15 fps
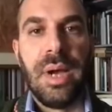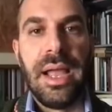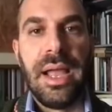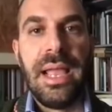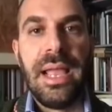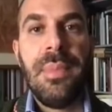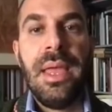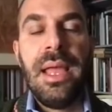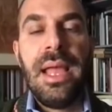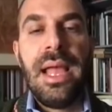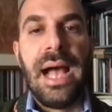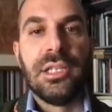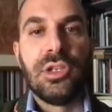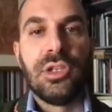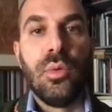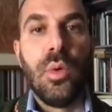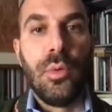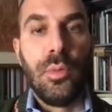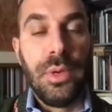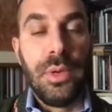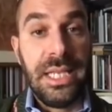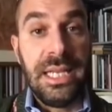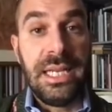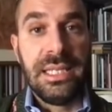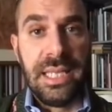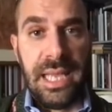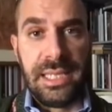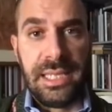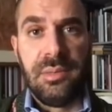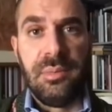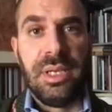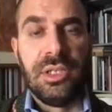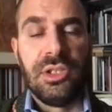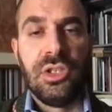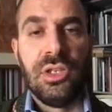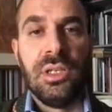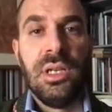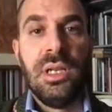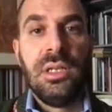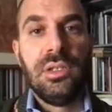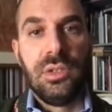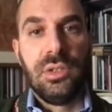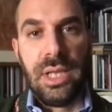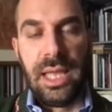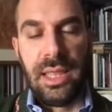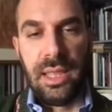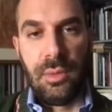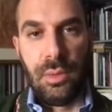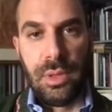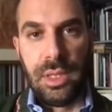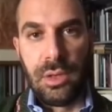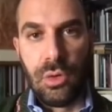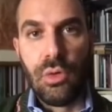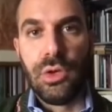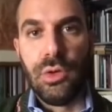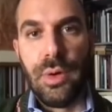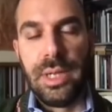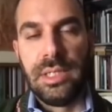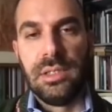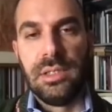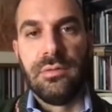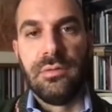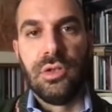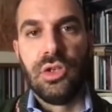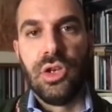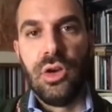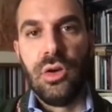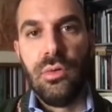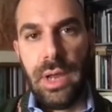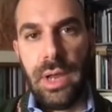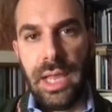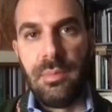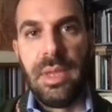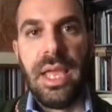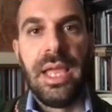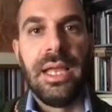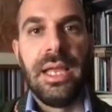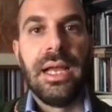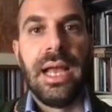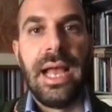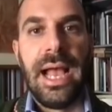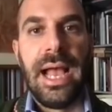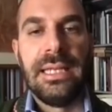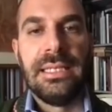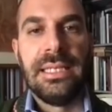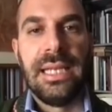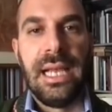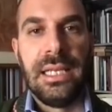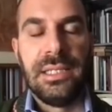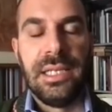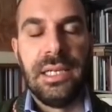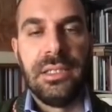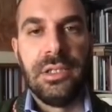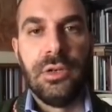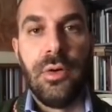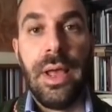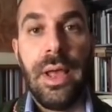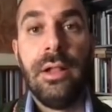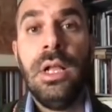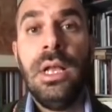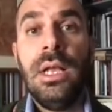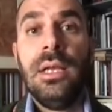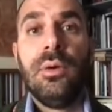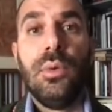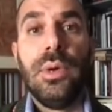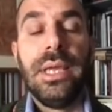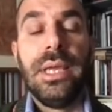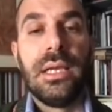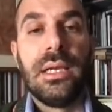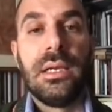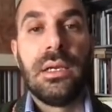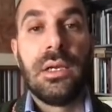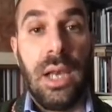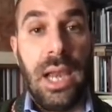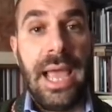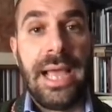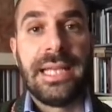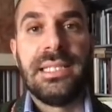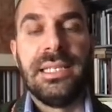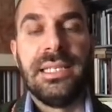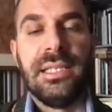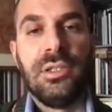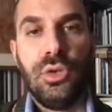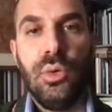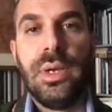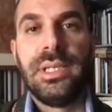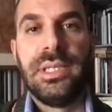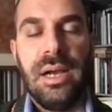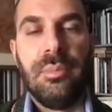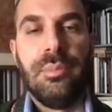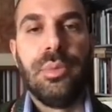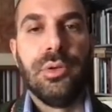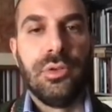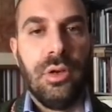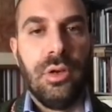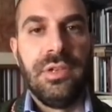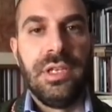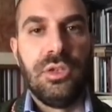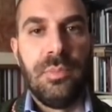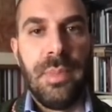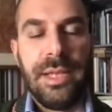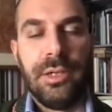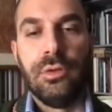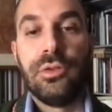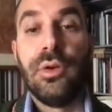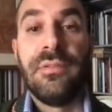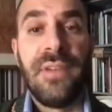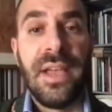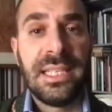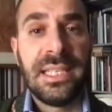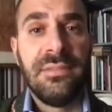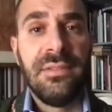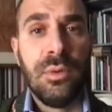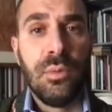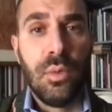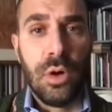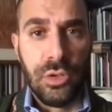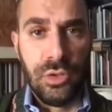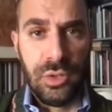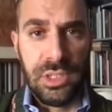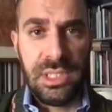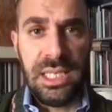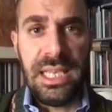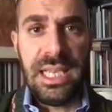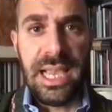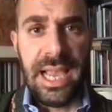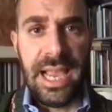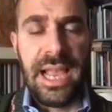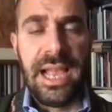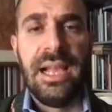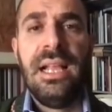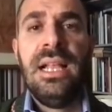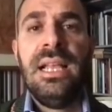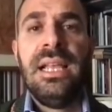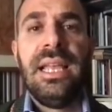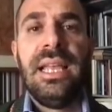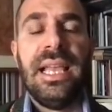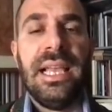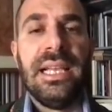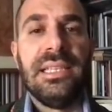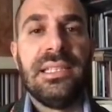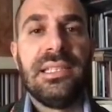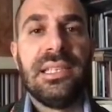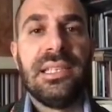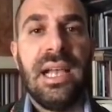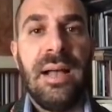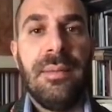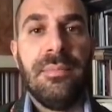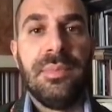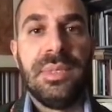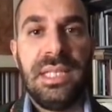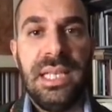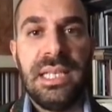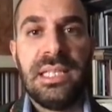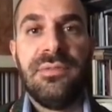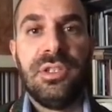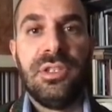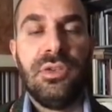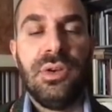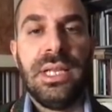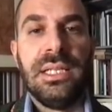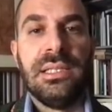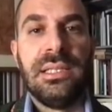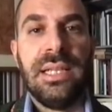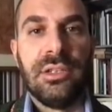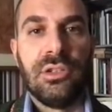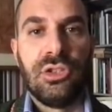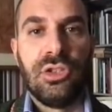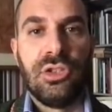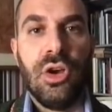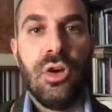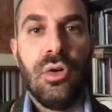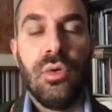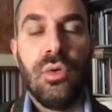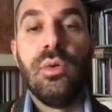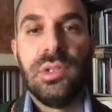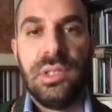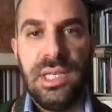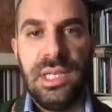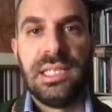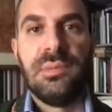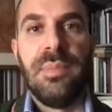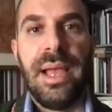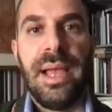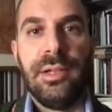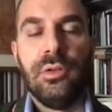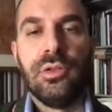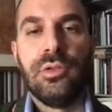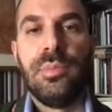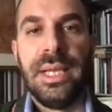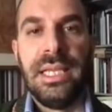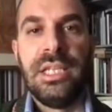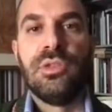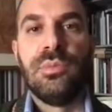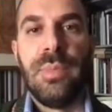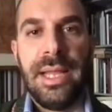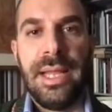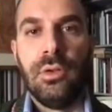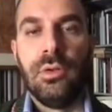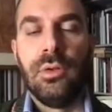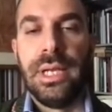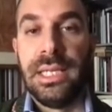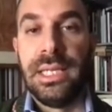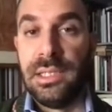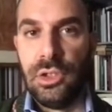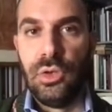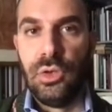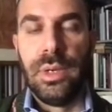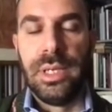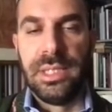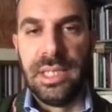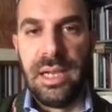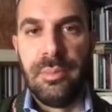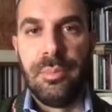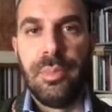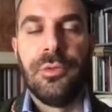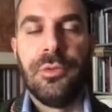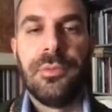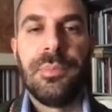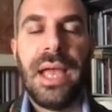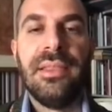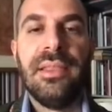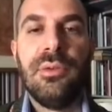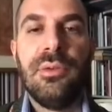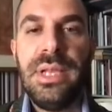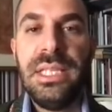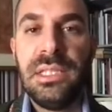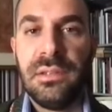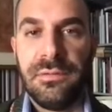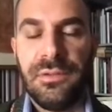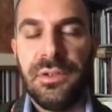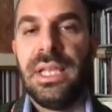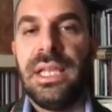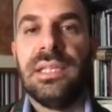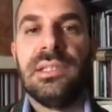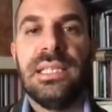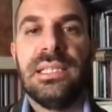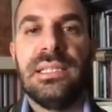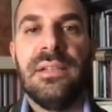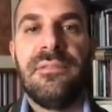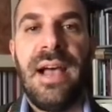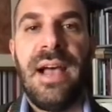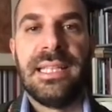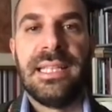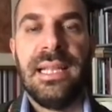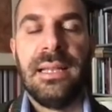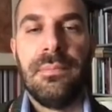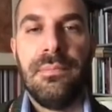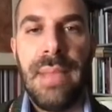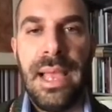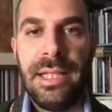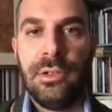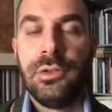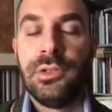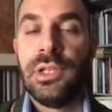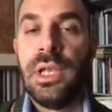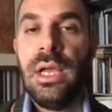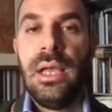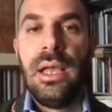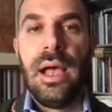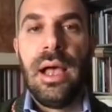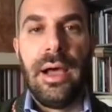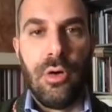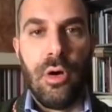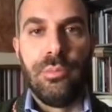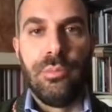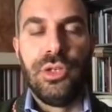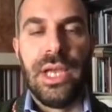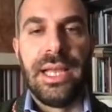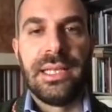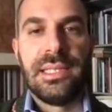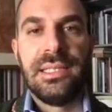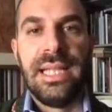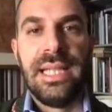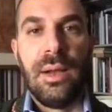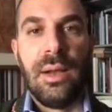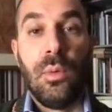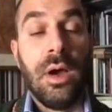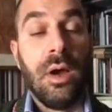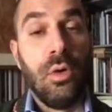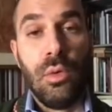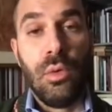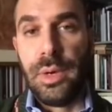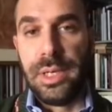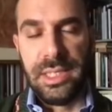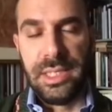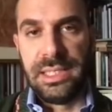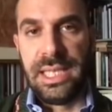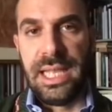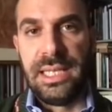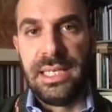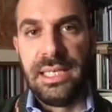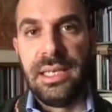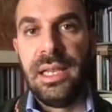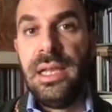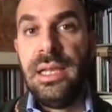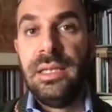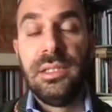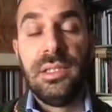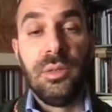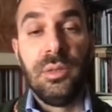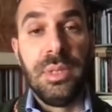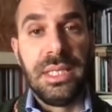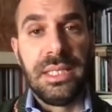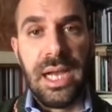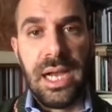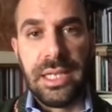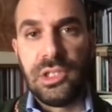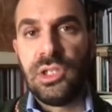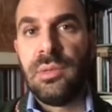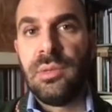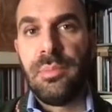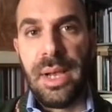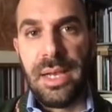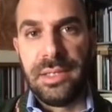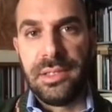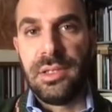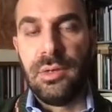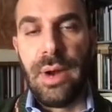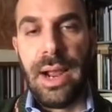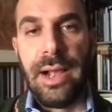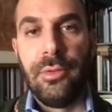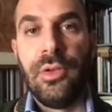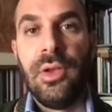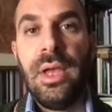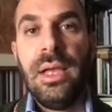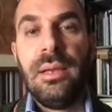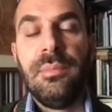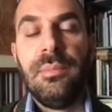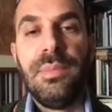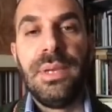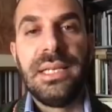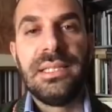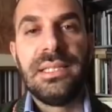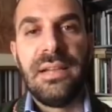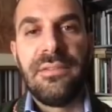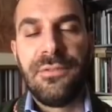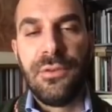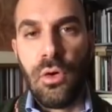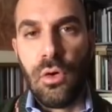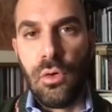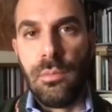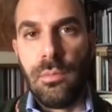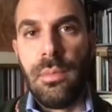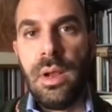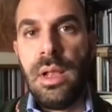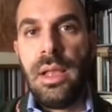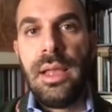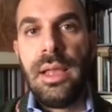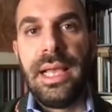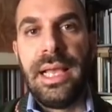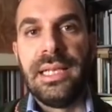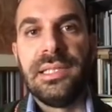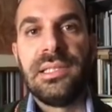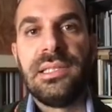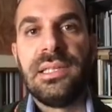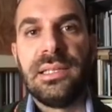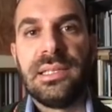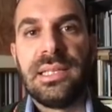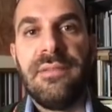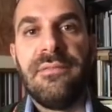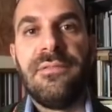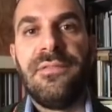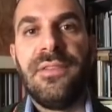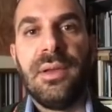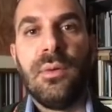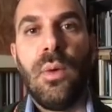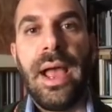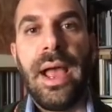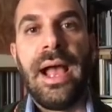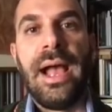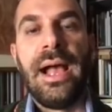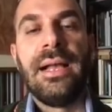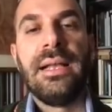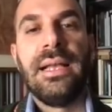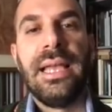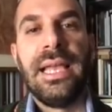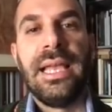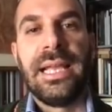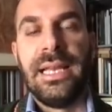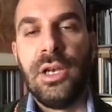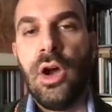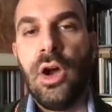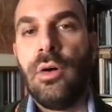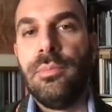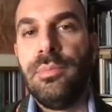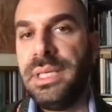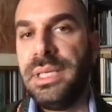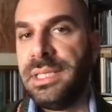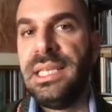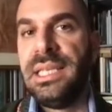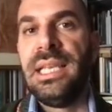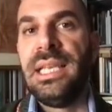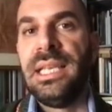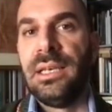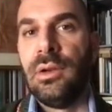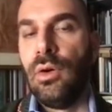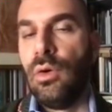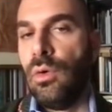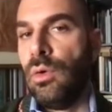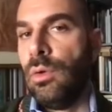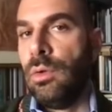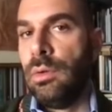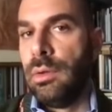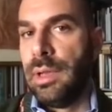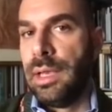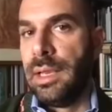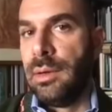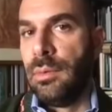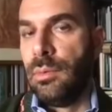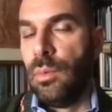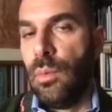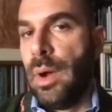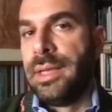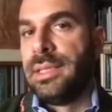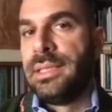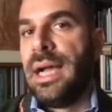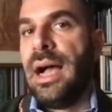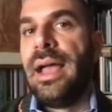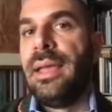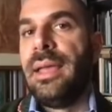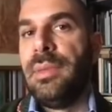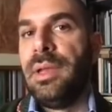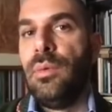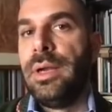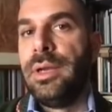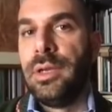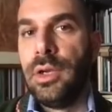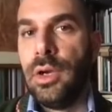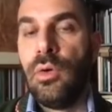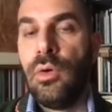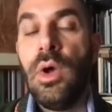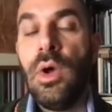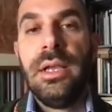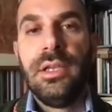by him. And so what we did in the exhibition, together with the co-curators of the show, Amy Ng and Alexander Noel, we collected 2 examples of each medal. So effectively what you see here is 6 vitrines that show 6 medals, but each medal is in 2 examples. And the reason for this is the fact that medals are objects that were always intended to be touched, passed around, because their form is something where it cannot be seen all in one time, in one go.